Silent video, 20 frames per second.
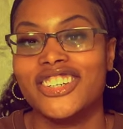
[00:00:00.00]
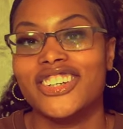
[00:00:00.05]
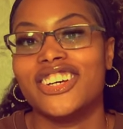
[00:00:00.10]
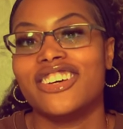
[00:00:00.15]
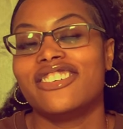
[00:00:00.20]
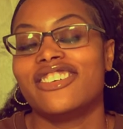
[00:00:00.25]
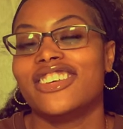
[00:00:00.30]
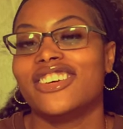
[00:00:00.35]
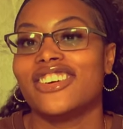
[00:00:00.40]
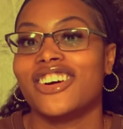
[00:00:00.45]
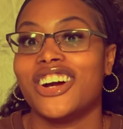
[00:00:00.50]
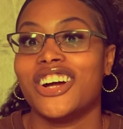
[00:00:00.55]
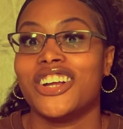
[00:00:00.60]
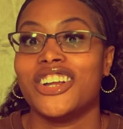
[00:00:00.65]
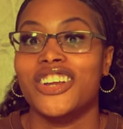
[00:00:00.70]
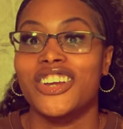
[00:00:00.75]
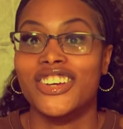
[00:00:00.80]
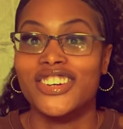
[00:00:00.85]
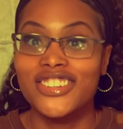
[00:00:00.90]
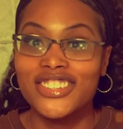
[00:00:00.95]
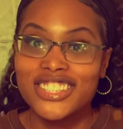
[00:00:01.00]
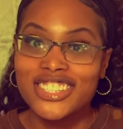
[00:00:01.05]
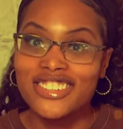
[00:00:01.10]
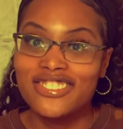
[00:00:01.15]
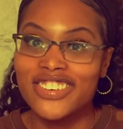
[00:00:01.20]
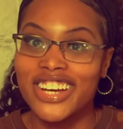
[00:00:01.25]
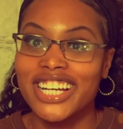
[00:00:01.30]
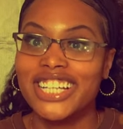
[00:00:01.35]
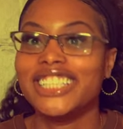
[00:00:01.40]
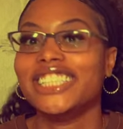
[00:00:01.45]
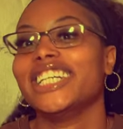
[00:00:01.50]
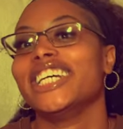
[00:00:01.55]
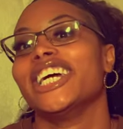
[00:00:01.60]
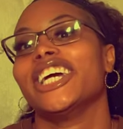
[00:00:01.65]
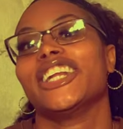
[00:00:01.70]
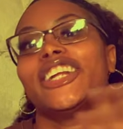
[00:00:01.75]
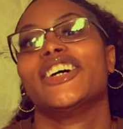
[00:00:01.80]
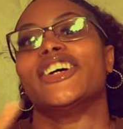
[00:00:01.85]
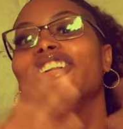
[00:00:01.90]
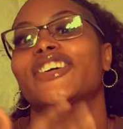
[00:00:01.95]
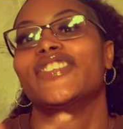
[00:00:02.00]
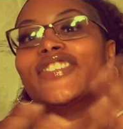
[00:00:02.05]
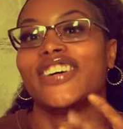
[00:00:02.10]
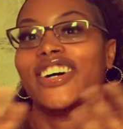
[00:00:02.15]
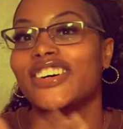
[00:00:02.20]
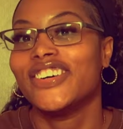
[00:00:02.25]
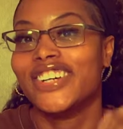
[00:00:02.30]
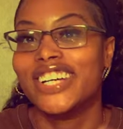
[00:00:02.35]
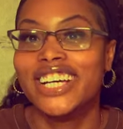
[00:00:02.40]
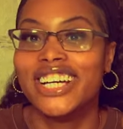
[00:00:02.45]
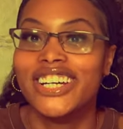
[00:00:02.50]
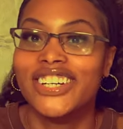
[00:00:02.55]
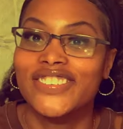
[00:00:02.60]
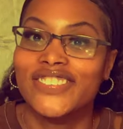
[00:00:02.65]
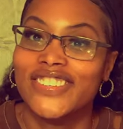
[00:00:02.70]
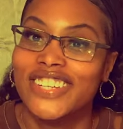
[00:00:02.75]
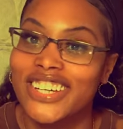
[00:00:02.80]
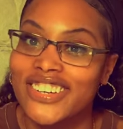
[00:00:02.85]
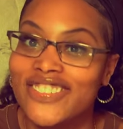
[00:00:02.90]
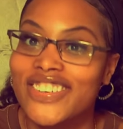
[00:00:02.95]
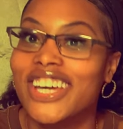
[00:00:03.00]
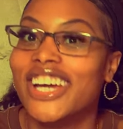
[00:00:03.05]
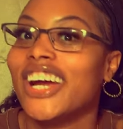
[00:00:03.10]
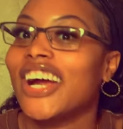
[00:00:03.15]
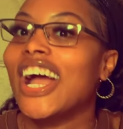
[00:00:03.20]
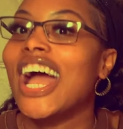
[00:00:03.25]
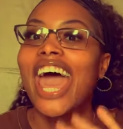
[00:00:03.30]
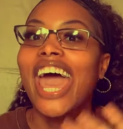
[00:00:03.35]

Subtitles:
If you are new to my channel, welcome, come here.